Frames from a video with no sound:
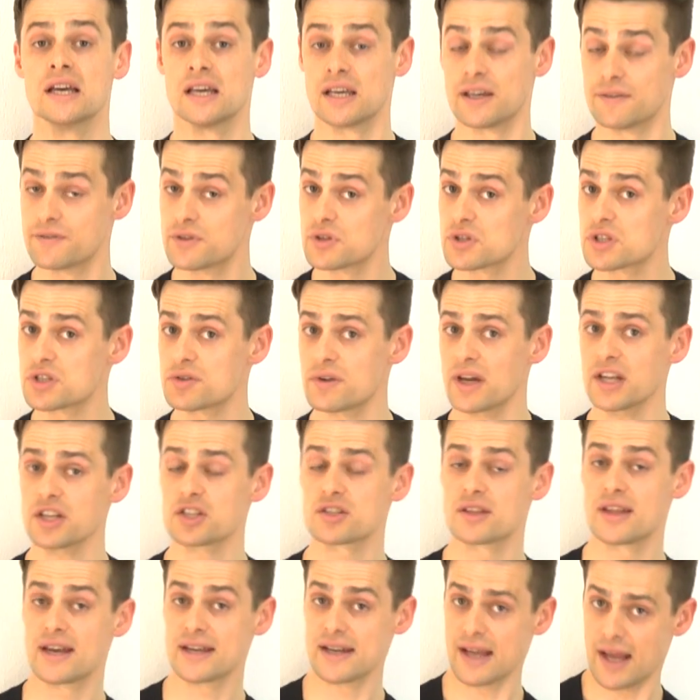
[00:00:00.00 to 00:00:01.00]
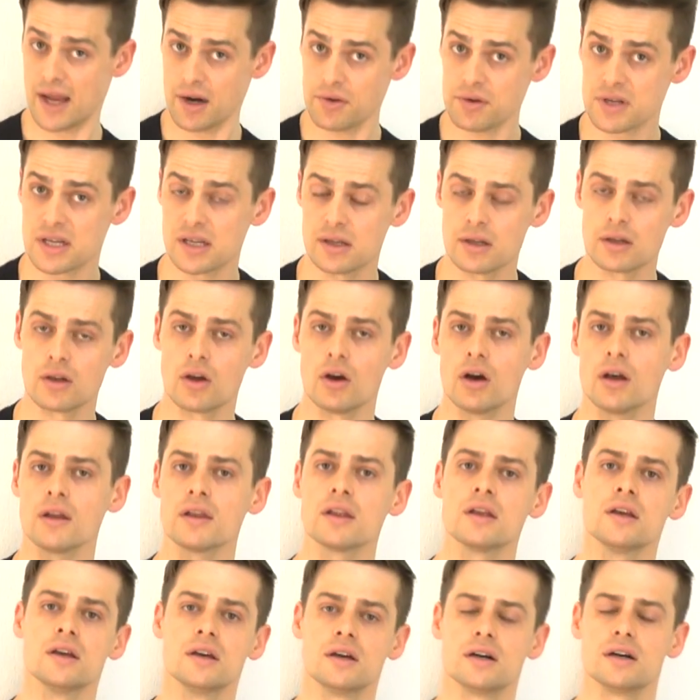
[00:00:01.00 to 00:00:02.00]
If you stretch that area a
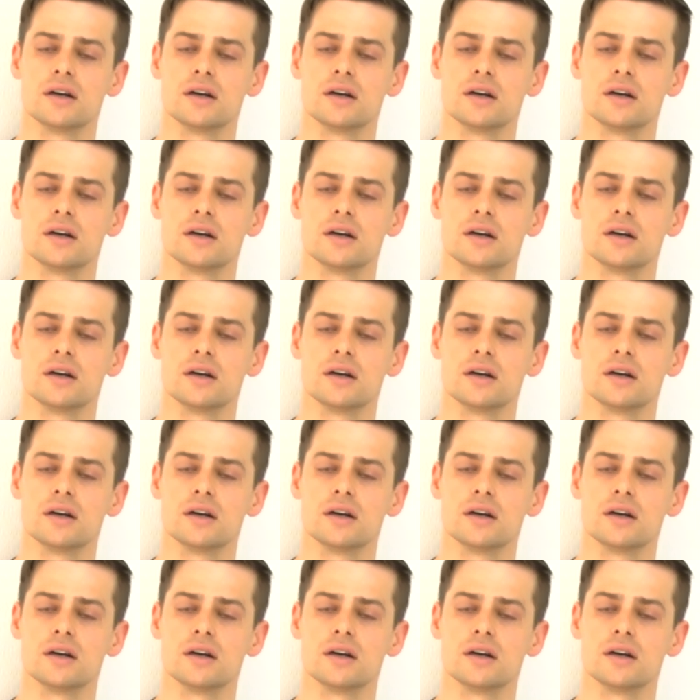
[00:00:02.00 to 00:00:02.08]
lot,